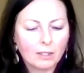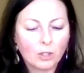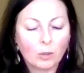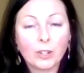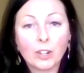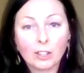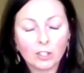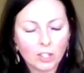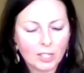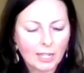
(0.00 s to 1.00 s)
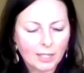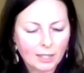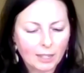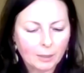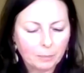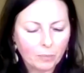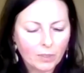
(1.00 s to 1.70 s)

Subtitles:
dermatologist tested.